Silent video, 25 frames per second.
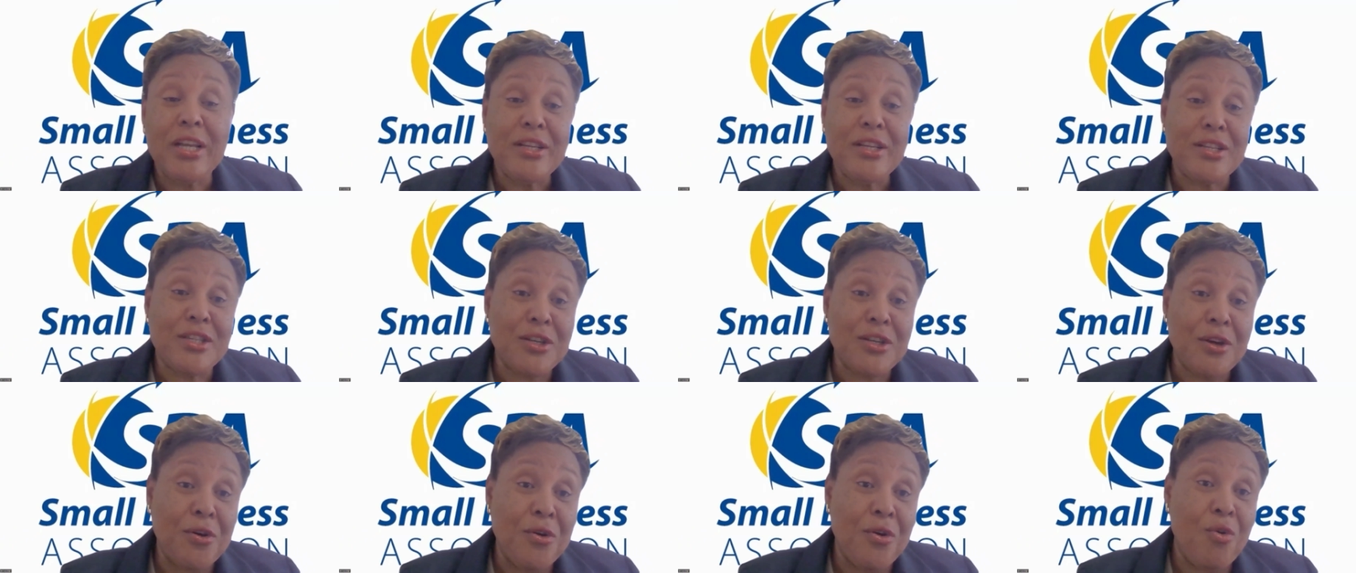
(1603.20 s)

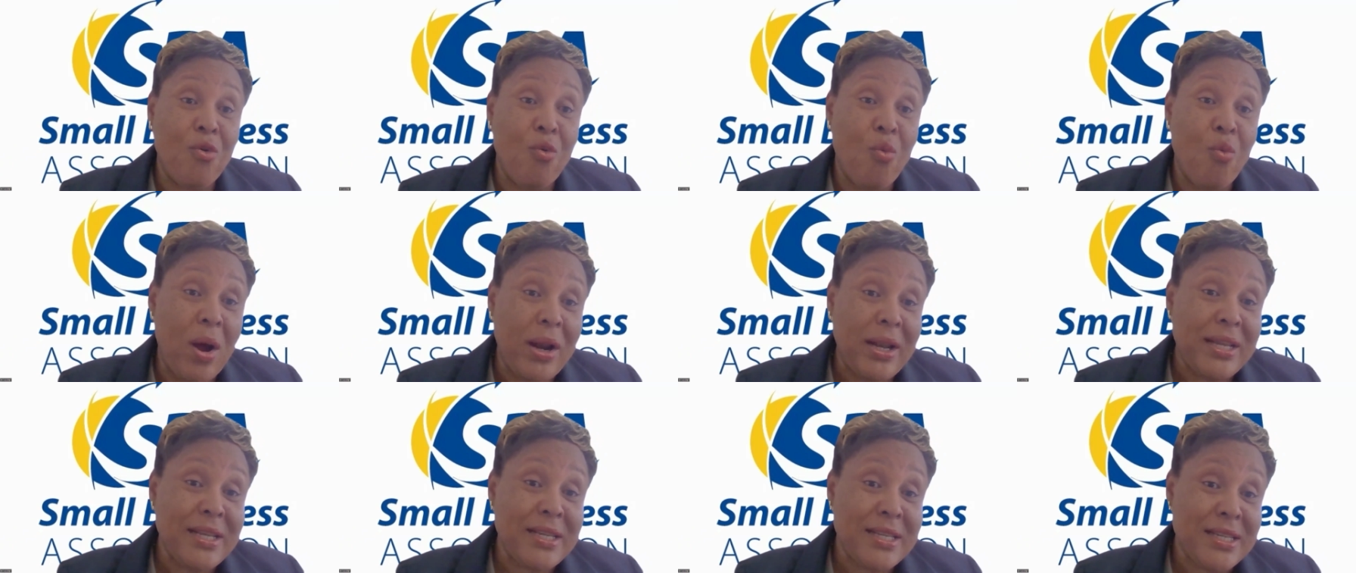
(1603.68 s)
So
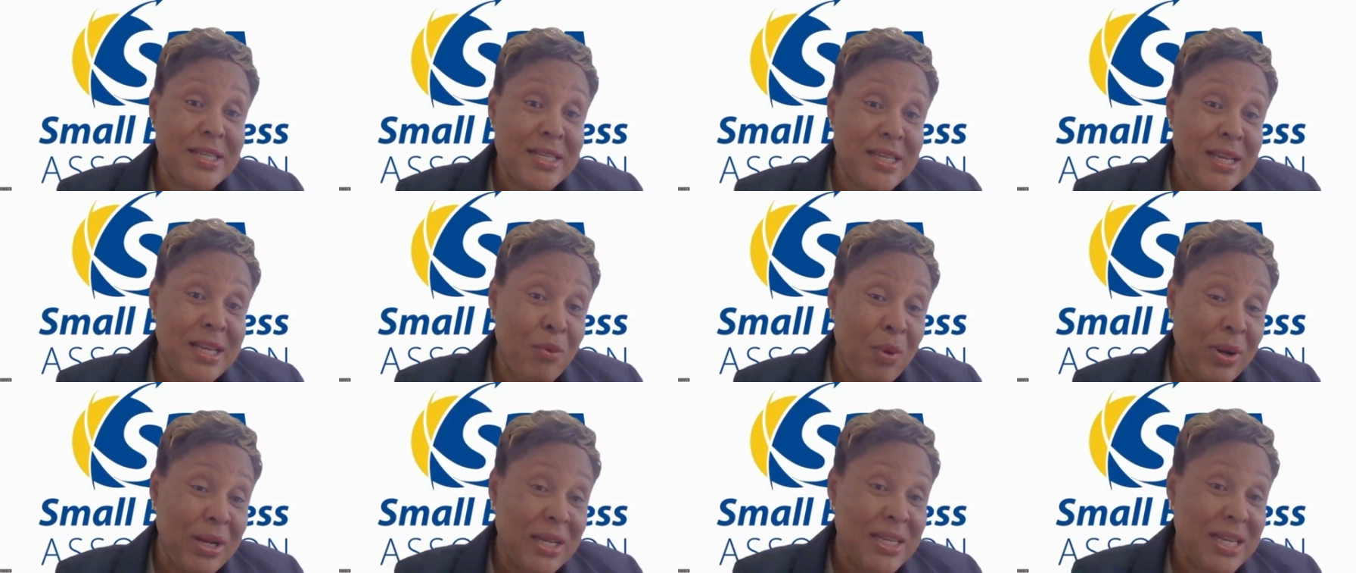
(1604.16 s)
what is
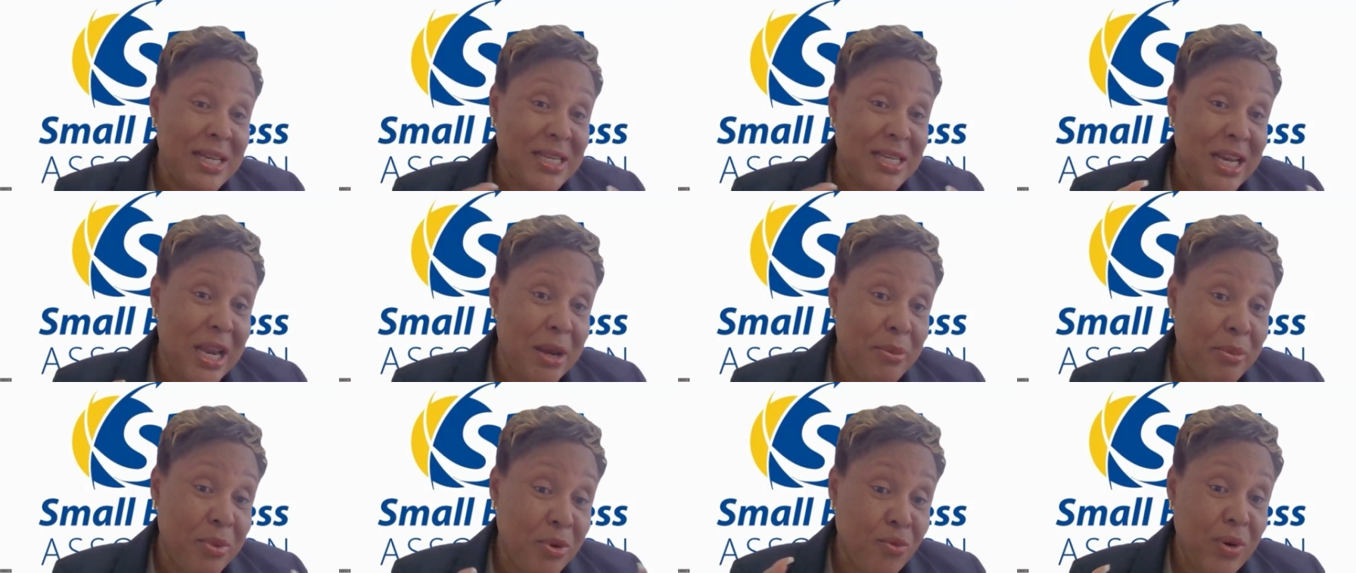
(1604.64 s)
the
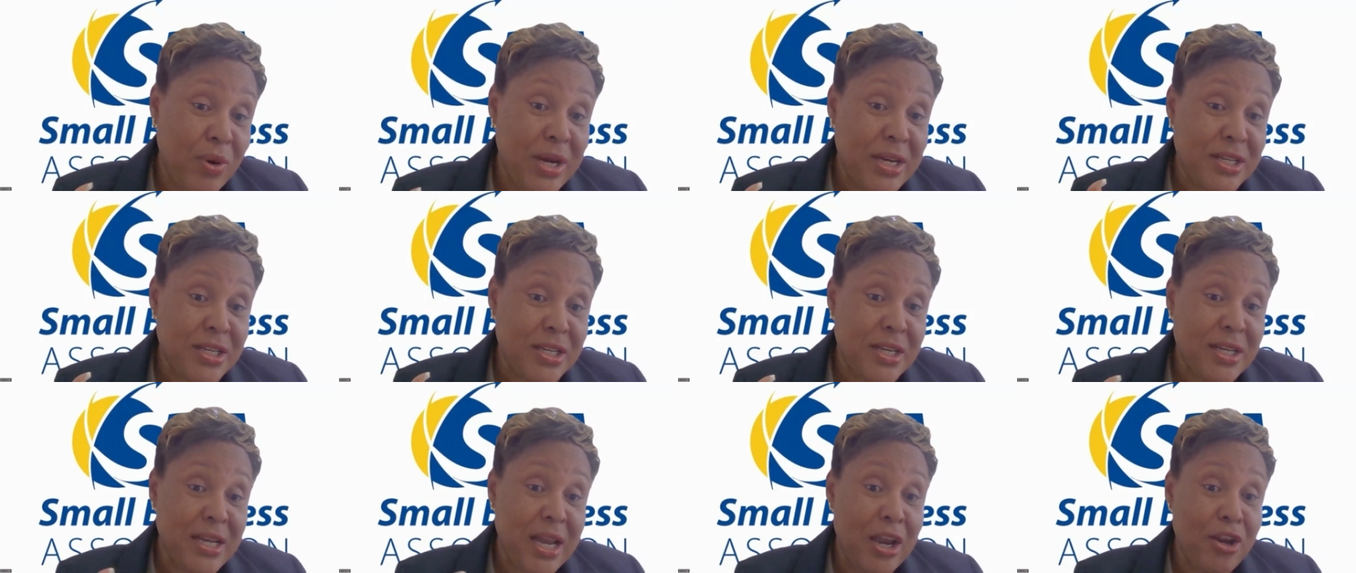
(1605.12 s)
time
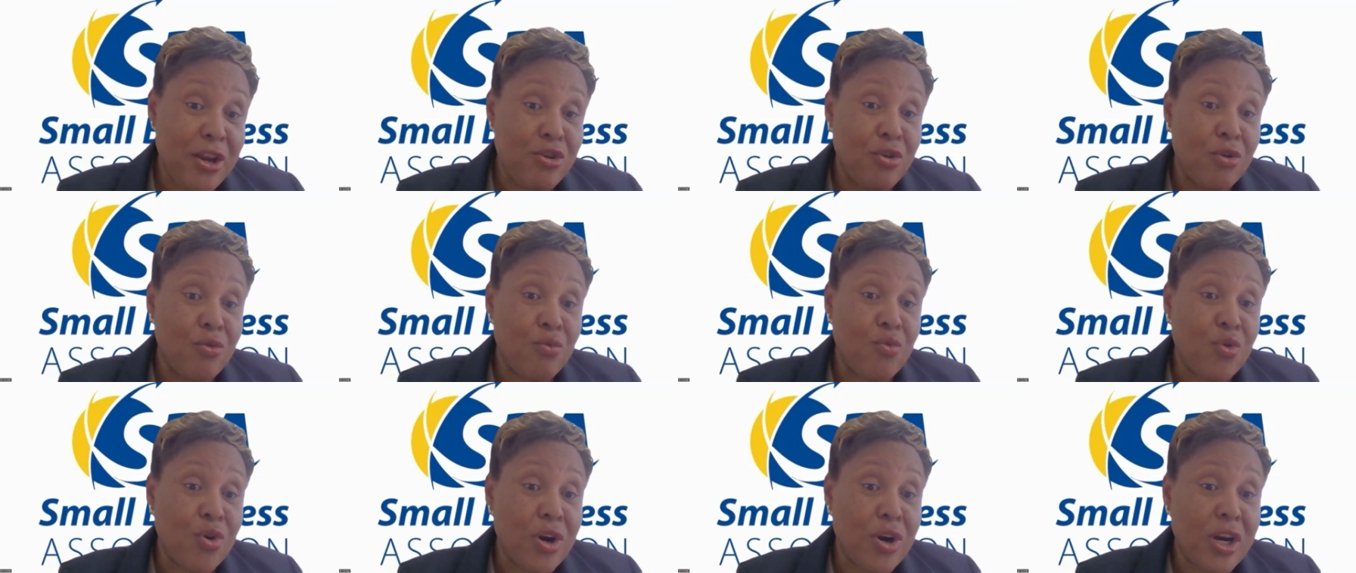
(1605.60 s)
horizon that
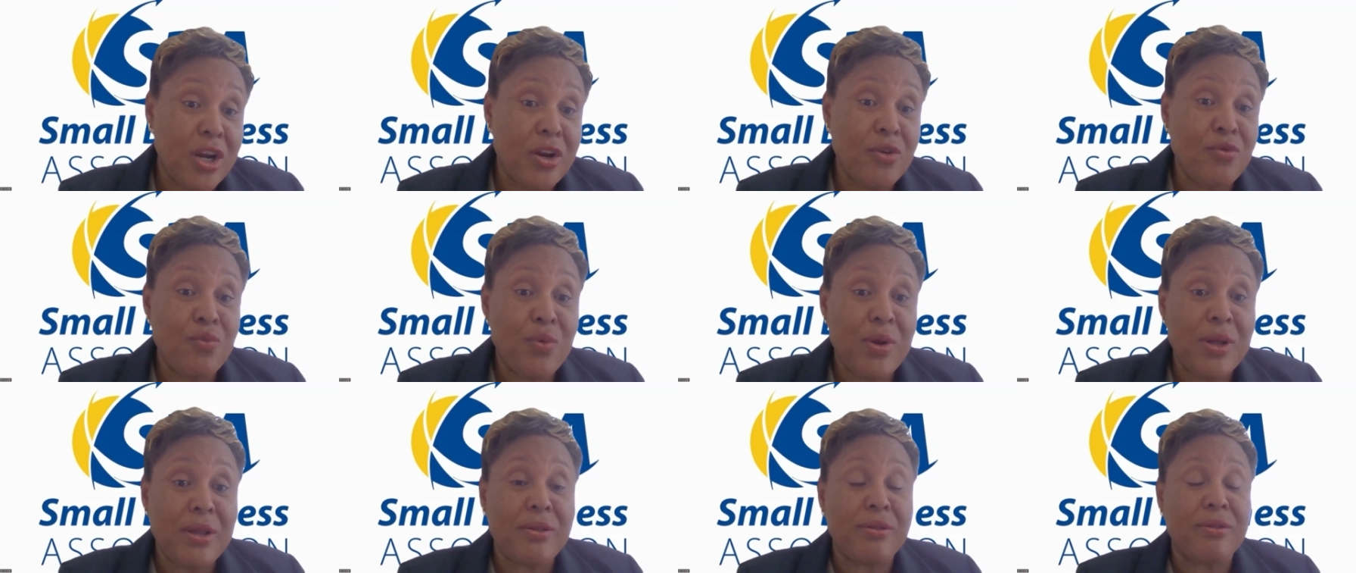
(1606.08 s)
you're
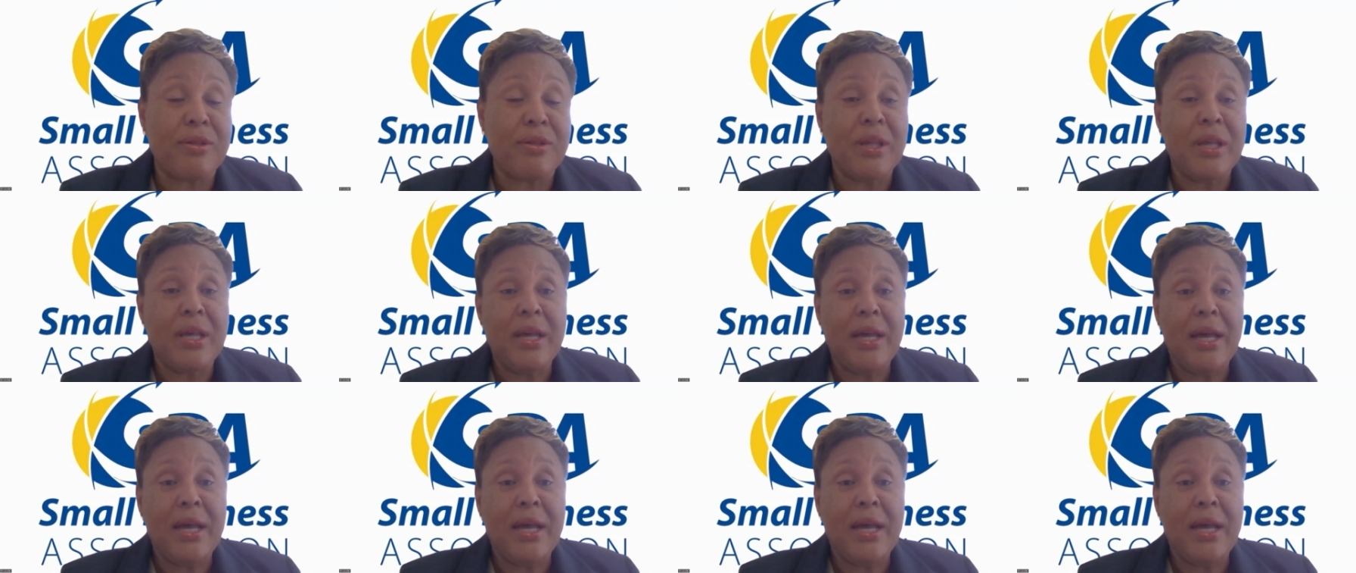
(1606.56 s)
working with